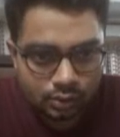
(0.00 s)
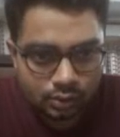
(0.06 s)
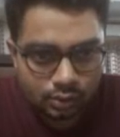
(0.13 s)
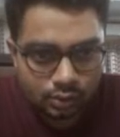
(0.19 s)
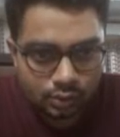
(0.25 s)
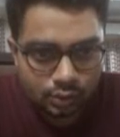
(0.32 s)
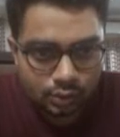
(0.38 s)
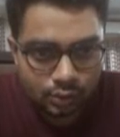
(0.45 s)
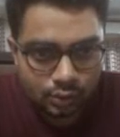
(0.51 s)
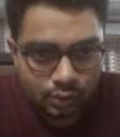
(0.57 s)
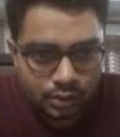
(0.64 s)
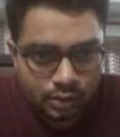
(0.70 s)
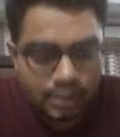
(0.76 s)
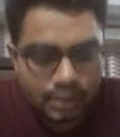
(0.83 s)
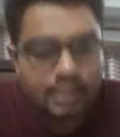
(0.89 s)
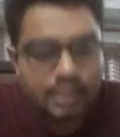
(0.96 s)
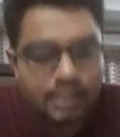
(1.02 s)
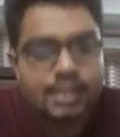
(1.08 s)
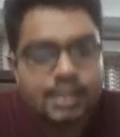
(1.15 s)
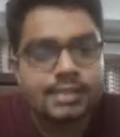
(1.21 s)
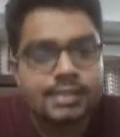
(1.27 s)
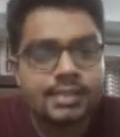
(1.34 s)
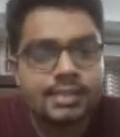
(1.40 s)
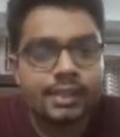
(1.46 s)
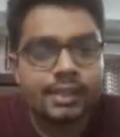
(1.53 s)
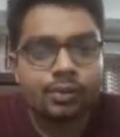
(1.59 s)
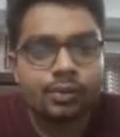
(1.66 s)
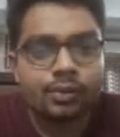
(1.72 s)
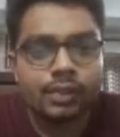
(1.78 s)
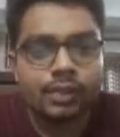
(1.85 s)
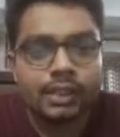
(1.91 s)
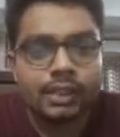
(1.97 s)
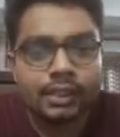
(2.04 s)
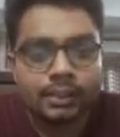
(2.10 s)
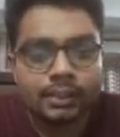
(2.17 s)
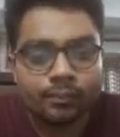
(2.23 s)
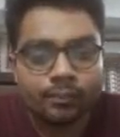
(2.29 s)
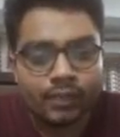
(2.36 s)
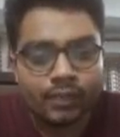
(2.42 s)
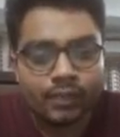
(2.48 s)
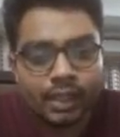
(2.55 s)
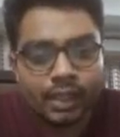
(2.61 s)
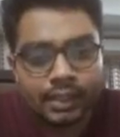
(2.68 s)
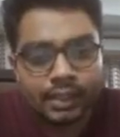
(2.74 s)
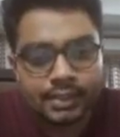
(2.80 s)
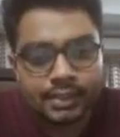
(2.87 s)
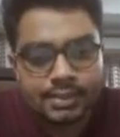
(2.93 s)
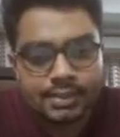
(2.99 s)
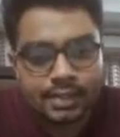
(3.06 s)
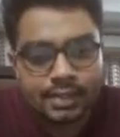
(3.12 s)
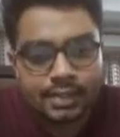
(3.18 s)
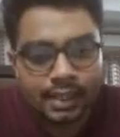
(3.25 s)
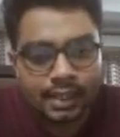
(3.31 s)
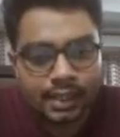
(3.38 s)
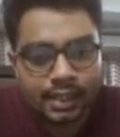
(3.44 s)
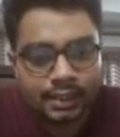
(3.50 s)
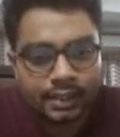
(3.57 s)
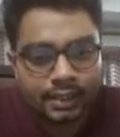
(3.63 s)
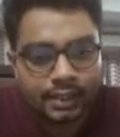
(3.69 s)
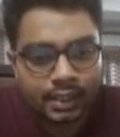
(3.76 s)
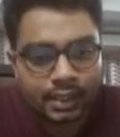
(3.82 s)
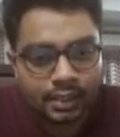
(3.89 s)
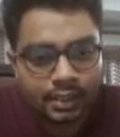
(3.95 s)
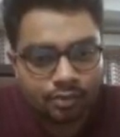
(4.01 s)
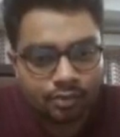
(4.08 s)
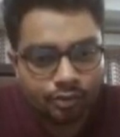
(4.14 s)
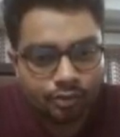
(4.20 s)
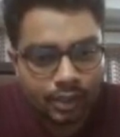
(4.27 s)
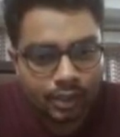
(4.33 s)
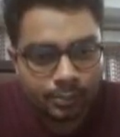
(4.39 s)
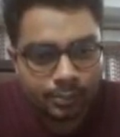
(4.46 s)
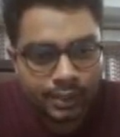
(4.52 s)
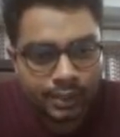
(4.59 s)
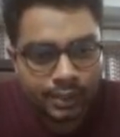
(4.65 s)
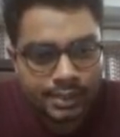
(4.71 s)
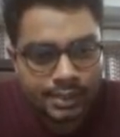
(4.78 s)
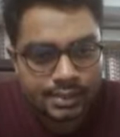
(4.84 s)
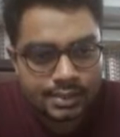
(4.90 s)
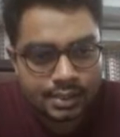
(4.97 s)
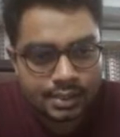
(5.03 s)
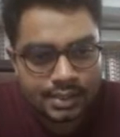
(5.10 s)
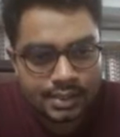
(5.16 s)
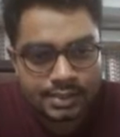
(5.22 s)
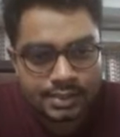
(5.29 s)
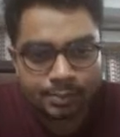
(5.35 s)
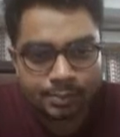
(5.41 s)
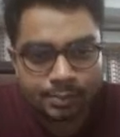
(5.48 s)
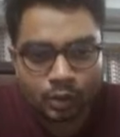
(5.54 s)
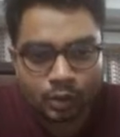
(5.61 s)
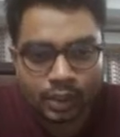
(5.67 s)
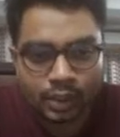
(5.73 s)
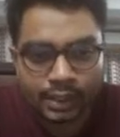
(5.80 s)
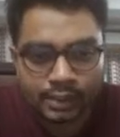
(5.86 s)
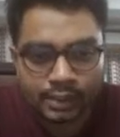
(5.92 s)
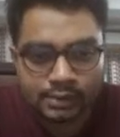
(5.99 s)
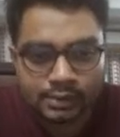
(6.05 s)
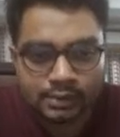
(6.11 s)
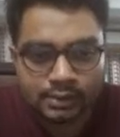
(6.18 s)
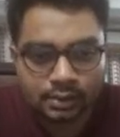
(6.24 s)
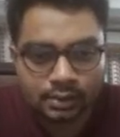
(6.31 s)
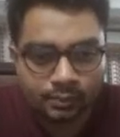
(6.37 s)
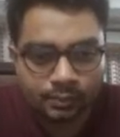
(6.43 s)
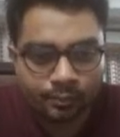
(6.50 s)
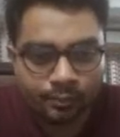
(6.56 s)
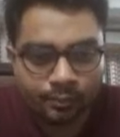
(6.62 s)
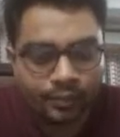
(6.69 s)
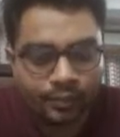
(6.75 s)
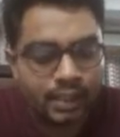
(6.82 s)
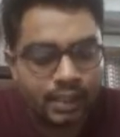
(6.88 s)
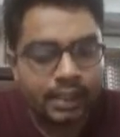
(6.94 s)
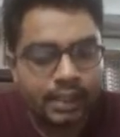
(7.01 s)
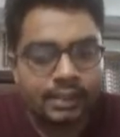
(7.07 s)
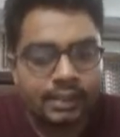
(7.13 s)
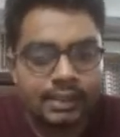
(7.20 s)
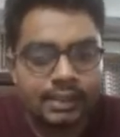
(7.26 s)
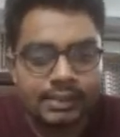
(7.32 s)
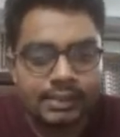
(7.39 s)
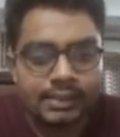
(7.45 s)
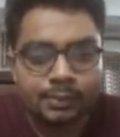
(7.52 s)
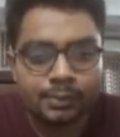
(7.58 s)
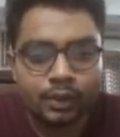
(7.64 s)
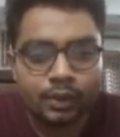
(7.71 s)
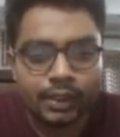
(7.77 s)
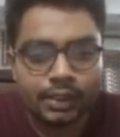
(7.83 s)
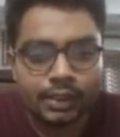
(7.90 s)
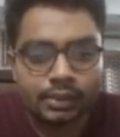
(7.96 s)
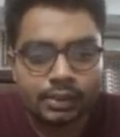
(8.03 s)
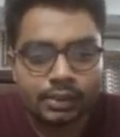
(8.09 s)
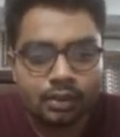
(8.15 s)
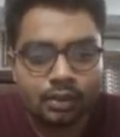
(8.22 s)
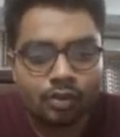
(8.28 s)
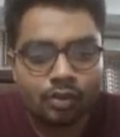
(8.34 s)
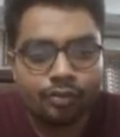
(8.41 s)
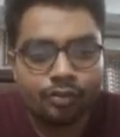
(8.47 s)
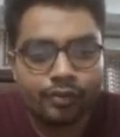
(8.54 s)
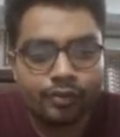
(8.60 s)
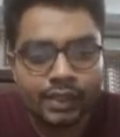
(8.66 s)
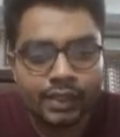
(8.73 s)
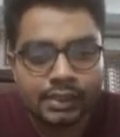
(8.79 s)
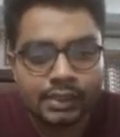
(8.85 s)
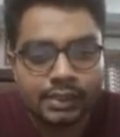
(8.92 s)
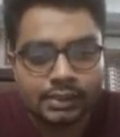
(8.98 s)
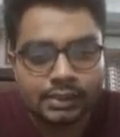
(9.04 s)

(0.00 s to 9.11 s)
tool is set over here, and this entire workpiece reciprocates, and the reciprocation of which